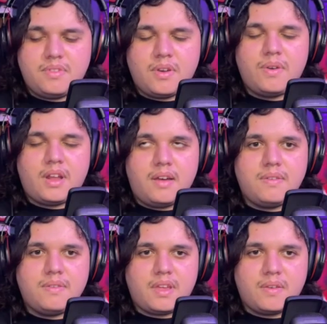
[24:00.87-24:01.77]
going off
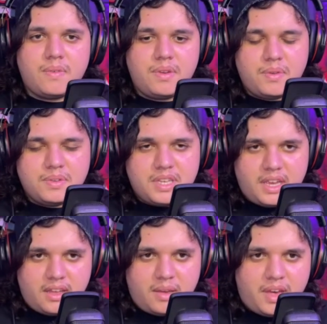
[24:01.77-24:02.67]
of like what you were
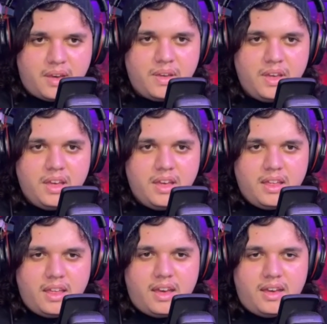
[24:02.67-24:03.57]
saying about
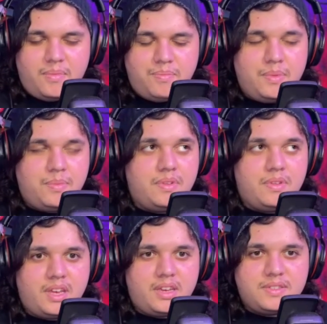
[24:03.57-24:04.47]
uh, people
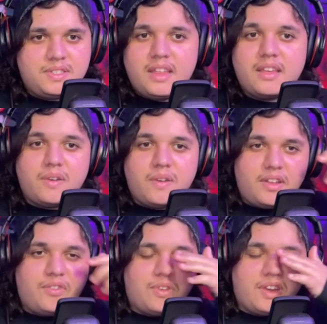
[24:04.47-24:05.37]
like selling you on a
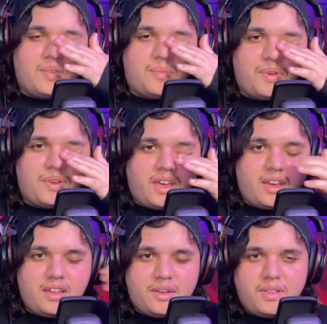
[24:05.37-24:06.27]
dream or like
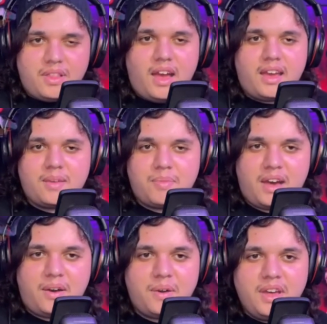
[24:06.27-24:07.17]
mm-hmm. you know mm-hmm. lying
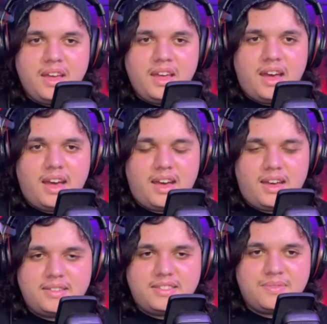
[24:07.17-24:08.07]
about
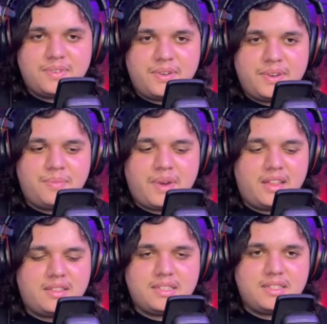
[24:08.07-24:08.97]
uh, different career
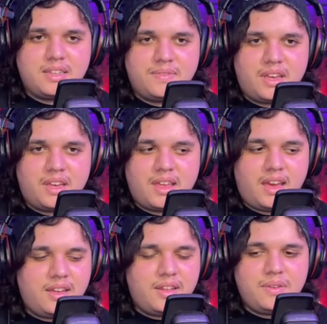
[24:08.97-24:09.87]
paths and stuff like that.
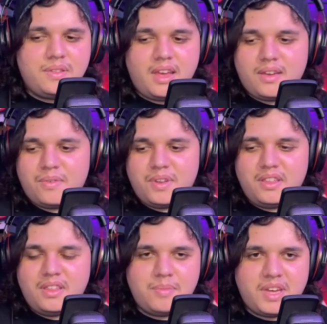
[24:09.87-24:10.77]
You know, like when you
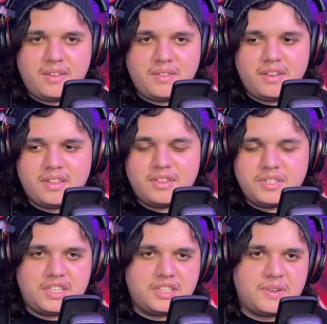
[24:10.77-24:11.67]
think about like there's a
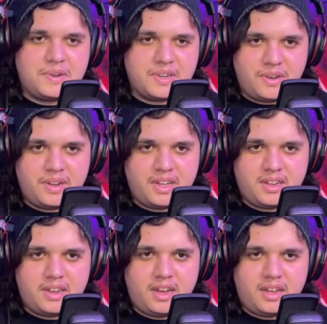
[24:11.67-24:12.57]
Discord going on
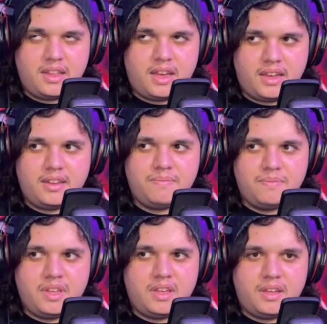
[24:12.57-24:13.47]
online
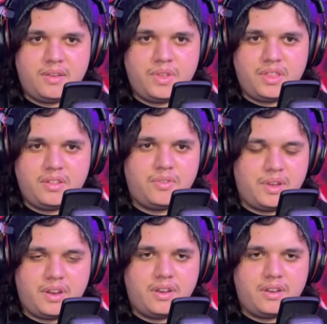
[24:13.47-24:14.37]
uh, within
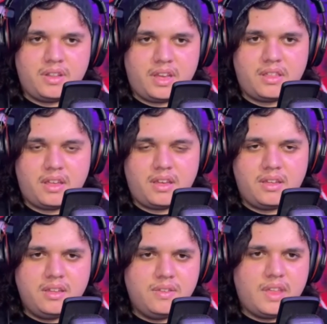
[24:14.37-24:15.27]
Twitter and like the
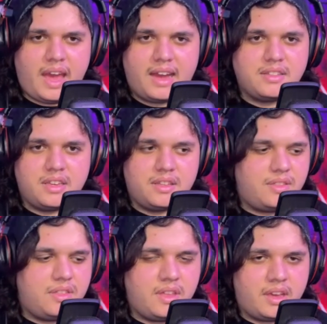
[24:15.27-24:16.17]
mm-hmm. acting and
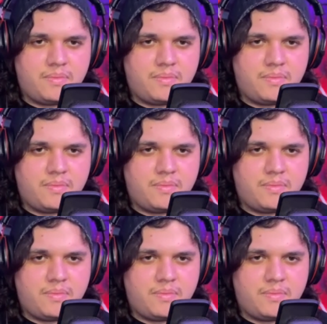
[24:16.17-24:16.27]
like